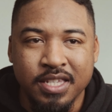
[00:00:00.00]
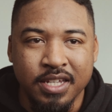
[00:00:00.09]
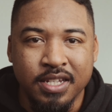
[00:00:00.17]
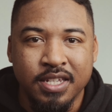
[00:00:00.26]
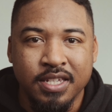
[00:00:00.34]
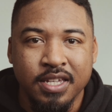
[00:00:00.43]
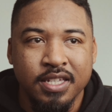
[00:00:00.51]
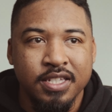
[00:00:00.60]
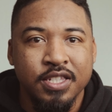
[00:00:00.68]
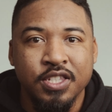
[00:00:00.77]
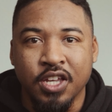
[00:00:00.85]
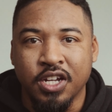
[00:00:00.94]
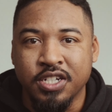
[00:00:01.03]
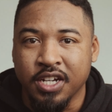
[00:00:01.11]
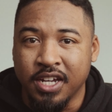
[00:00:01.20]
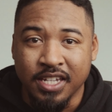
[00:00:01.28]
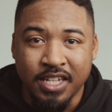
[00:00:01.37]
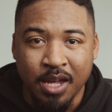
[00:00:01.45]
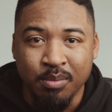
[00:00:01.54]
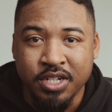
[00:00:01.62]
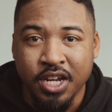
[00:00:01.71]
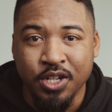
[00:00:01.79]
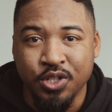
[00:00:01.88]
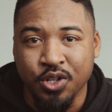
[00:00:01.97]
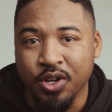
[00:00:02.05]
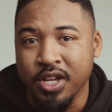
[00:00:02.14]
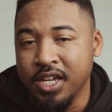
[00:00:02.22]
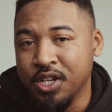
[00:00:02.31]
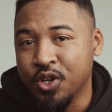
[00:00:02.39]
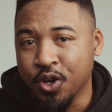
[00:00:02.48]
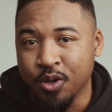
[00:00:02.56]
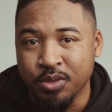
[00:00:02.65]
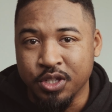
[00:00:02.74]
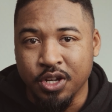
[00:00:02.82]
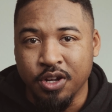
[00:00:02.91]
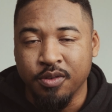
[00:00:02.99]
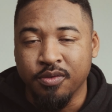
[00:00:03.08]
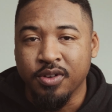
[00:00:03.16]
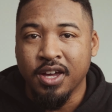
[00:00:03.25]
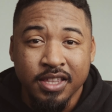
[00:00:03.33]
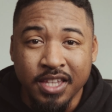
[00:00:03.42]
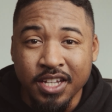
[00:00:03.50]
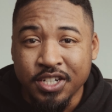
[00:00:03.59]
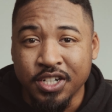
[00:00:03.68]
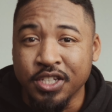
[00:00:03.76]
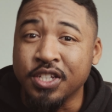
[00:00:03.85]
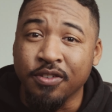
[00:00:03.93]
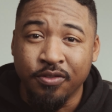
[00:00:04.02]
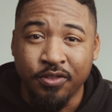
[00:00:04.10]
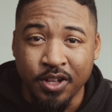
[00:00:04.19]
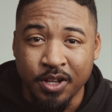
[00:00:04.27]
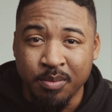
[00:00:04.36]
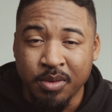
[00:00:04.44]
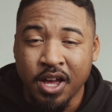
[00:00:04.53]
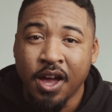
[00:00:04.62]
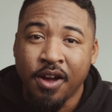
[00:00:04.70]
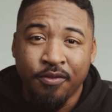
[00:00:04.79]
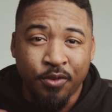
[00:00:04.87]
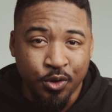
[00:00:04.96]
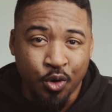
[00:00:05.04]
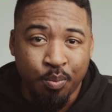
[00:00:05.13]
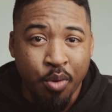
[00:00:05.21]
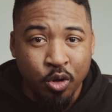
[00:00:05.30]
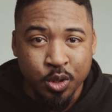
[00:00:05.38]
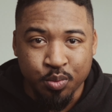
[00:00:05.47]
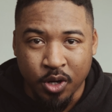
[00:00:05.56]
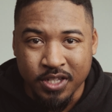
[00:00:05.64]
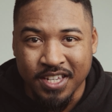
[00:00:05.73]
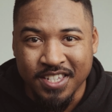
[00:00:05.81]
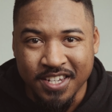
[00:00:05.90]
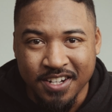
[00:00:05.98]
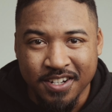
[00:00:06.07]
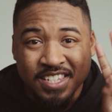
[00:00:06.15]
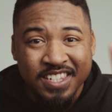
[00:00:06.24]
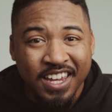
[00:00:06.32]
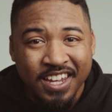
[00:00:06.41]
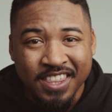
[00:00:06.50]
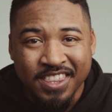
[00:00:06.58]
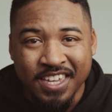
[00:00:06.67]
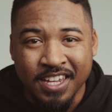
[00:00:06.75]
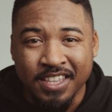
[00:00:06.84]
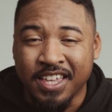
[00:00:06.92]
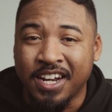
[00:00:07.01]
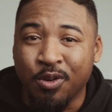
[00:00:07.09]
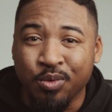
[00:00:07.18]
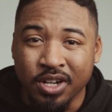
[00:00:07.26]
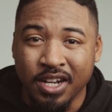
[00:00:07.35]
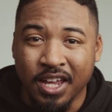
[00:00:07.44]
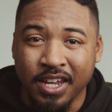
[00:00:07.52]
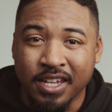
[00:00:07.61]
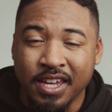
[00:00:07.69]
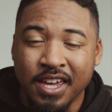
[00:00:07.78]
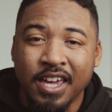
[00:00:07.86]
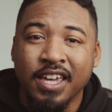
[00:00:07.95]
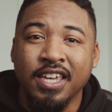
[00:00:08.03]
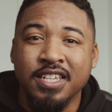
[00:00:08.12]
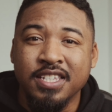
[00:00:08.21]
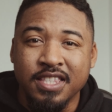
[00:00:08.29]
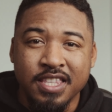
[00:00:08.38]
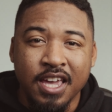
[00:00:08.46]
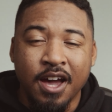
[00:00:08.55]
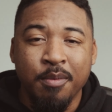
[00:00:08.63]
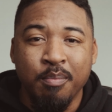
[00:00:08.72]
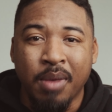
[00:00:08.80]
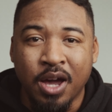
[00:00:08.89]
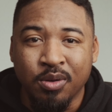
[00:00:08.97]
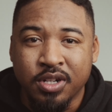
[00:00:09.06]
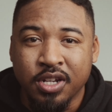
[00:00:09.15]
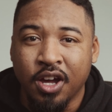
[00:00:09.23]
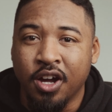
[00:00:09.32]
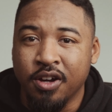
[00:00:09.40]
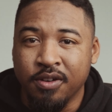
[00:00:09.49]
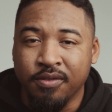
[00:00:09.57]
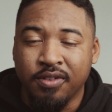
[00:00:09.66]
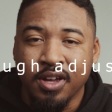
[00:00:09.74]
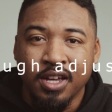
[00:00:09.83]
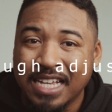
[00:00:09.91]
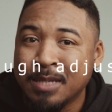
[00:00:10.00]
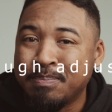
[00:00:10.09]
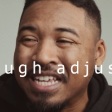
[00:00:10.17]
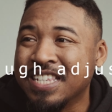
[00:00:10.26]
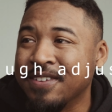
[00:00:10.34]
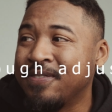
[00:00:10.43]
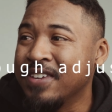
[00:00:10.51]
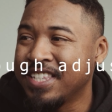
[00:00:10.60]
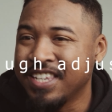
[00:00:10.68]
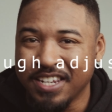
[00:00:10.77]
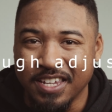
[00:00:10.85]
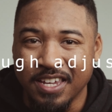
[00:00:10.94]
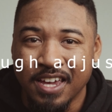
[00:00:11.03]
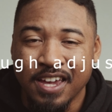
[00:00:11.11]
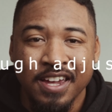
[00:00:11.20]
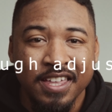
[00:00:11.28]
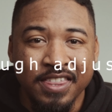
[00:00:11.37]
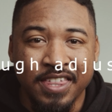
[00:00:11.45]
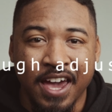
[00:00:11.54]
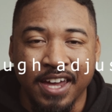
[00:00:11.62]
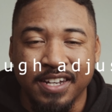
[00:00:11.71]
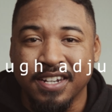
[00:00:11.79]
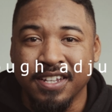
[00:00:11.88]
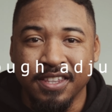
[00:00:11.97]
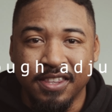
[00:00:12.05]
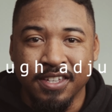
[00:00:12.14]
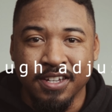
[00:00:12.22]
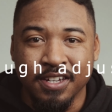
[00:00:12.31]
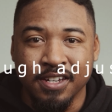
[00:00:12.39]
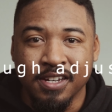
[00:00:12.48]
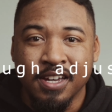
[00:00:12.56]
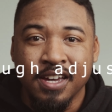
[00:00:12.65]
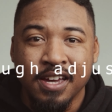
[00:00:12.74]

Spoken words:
it such a game changer in terms of digital to film photo post-processing. The second thing that I really like is the amount of specificity that the